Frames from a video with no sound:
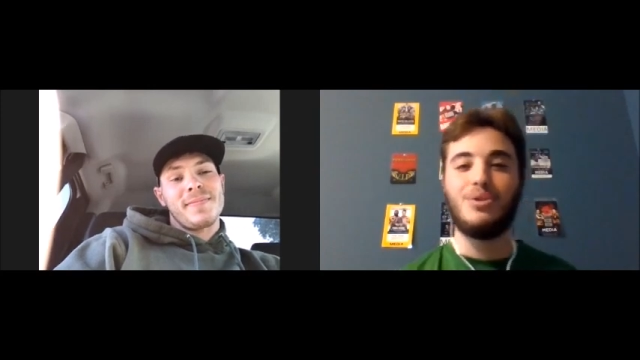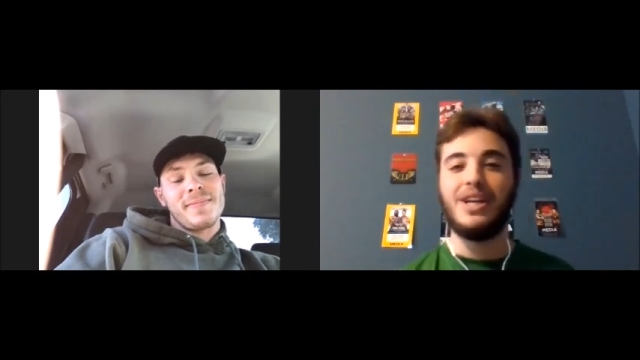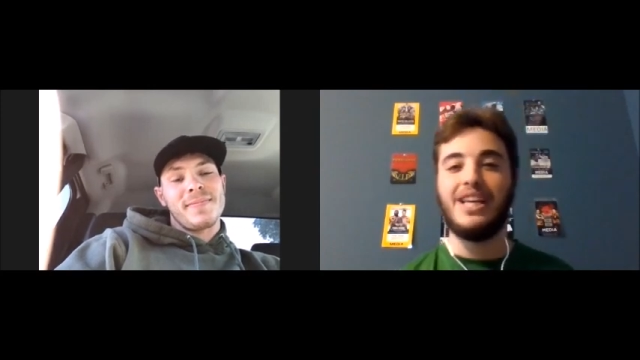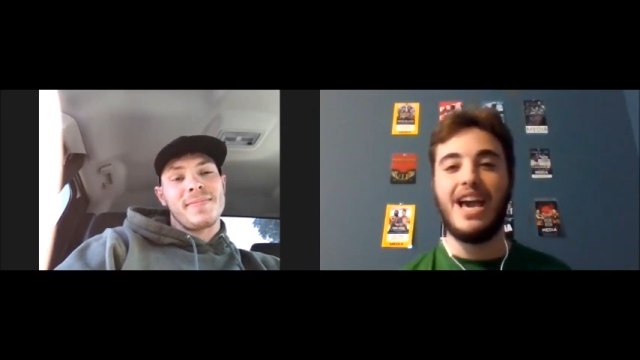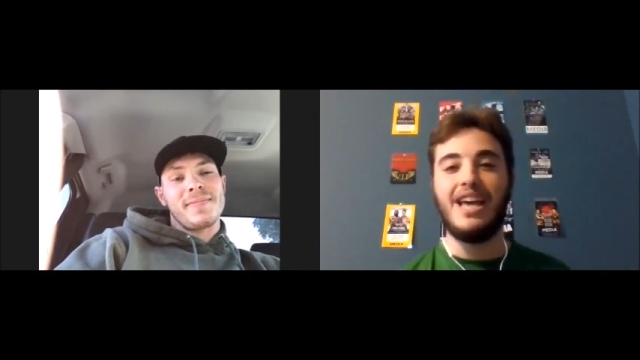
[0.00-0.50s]

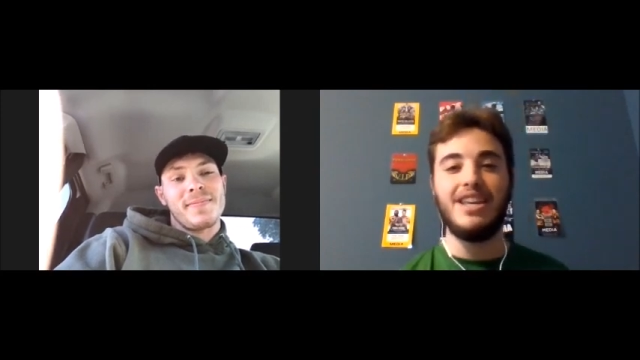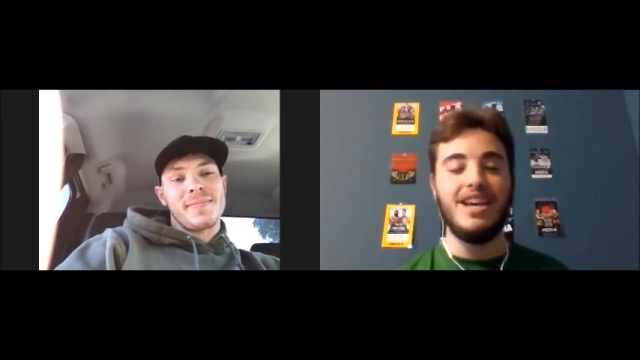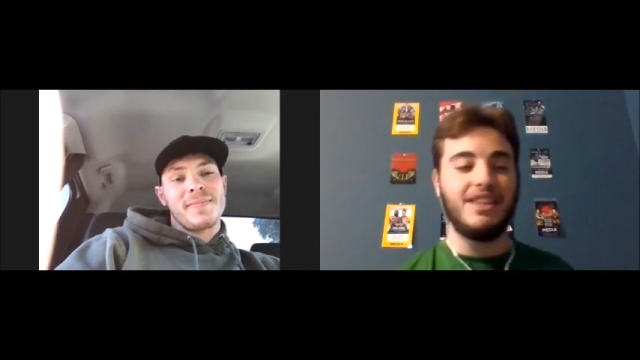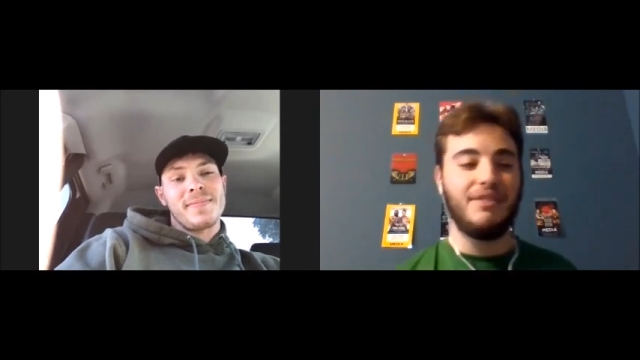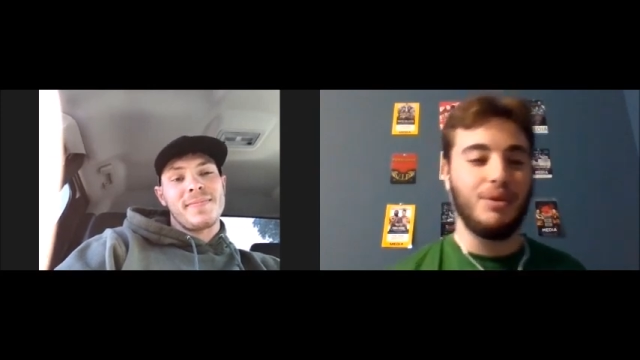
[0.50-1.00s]
Speaker 1: 28th.
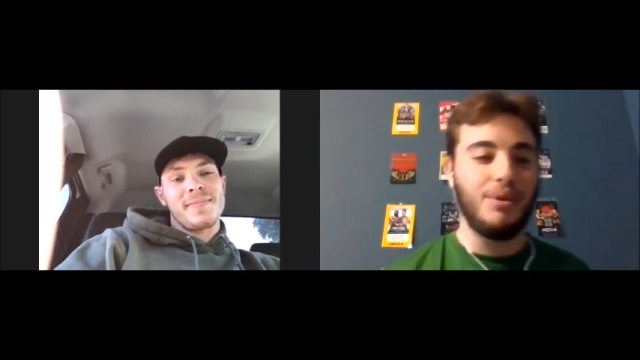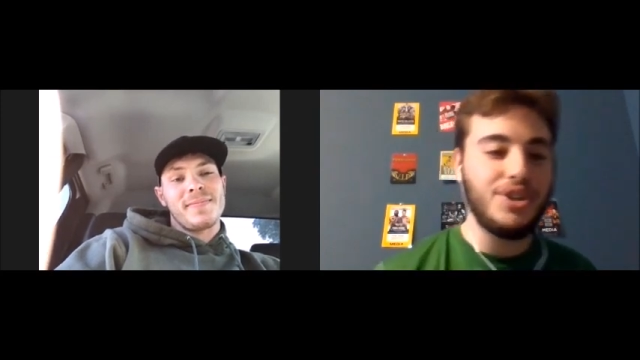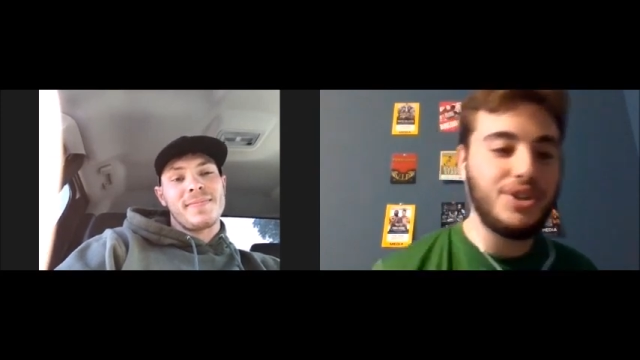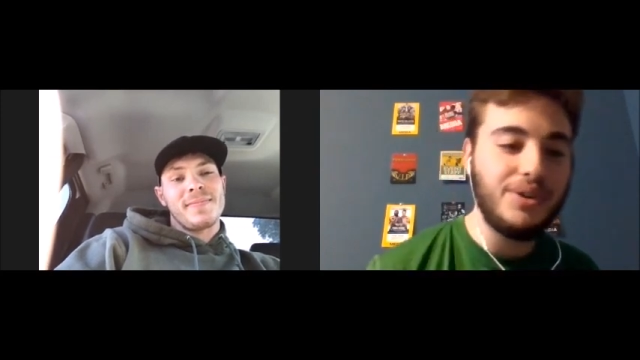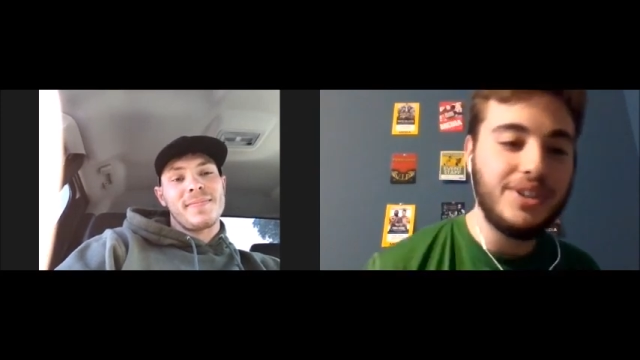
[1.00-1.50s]
The floor is
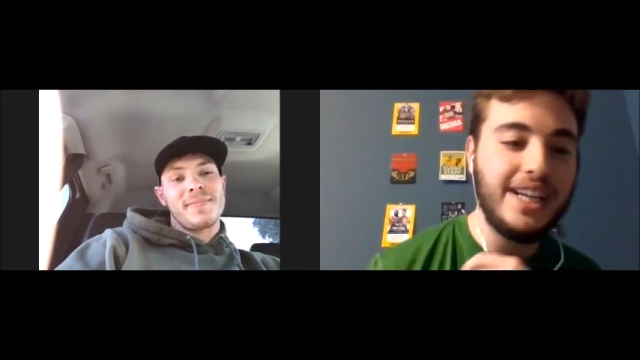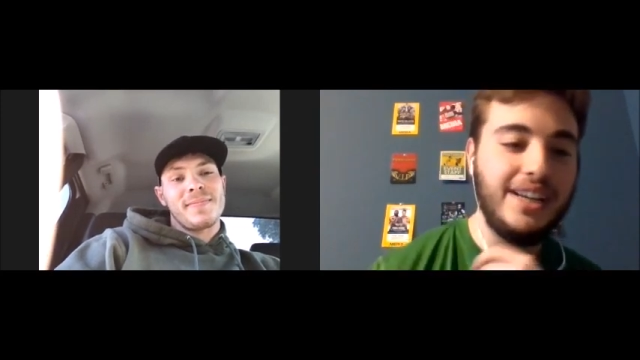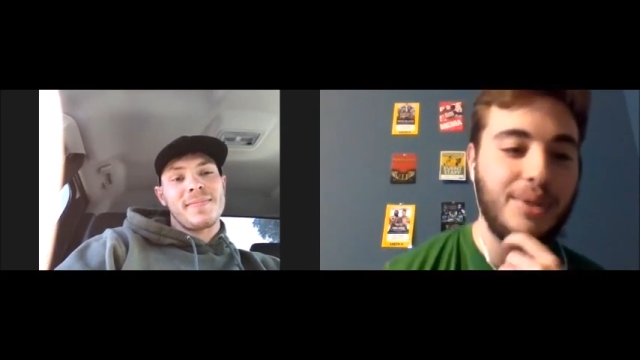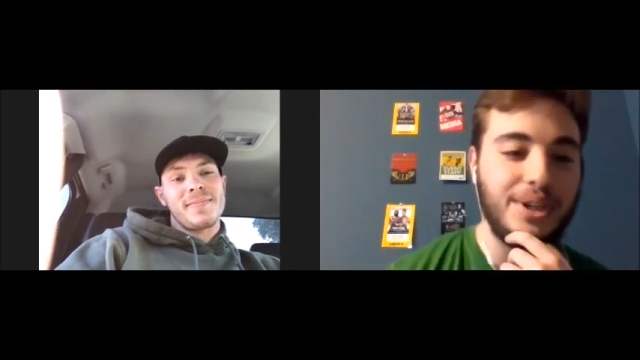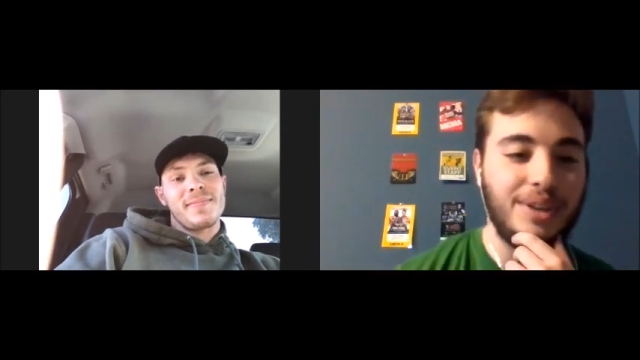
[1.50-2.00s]
yours.
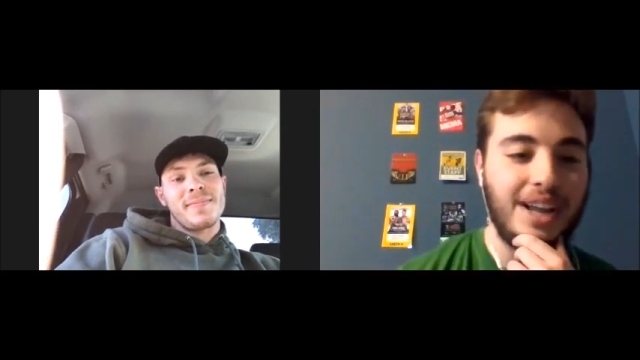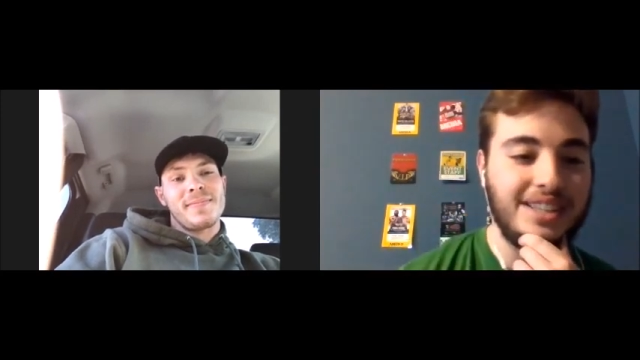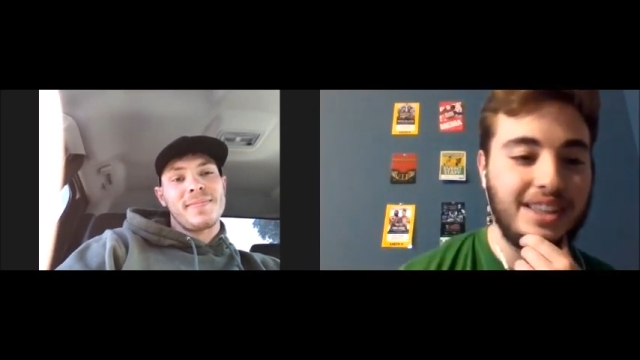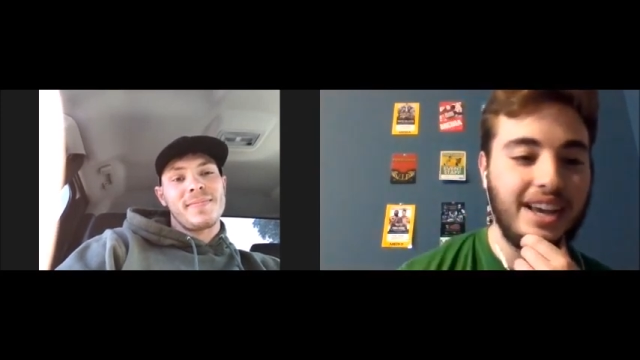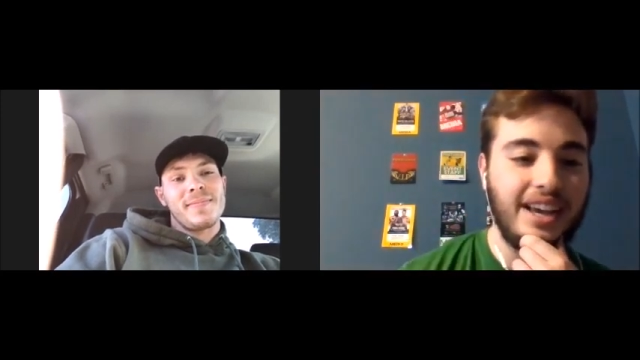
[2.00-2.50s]
Anyone you'd like to
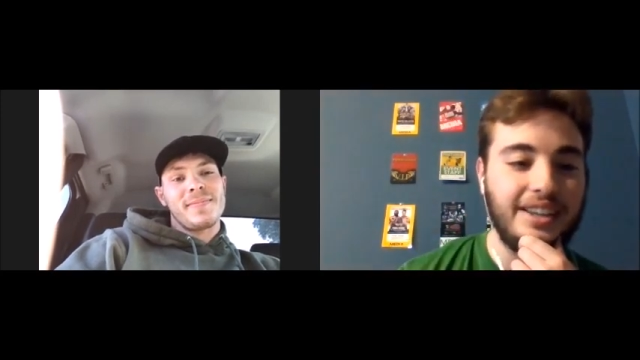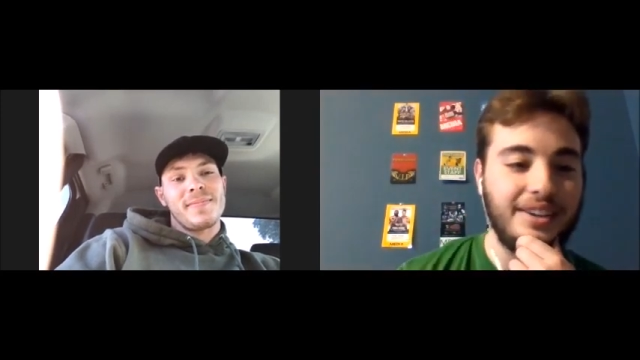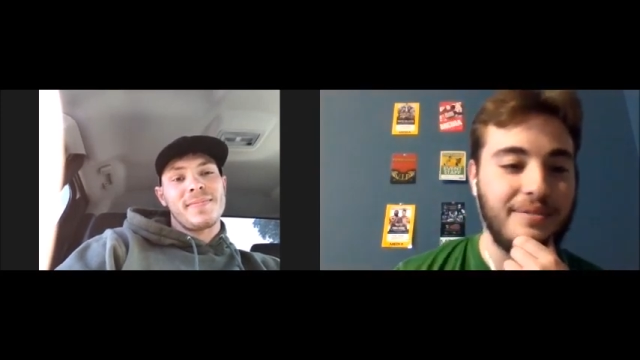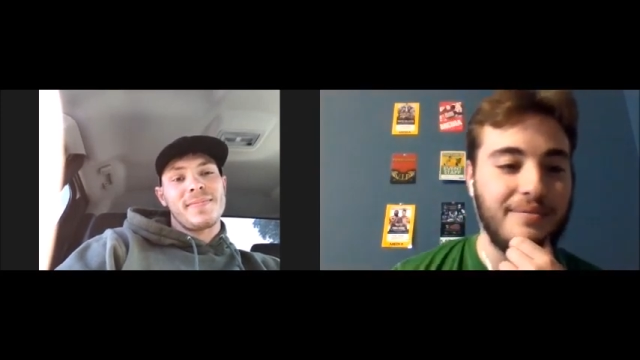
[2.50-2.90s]
thank?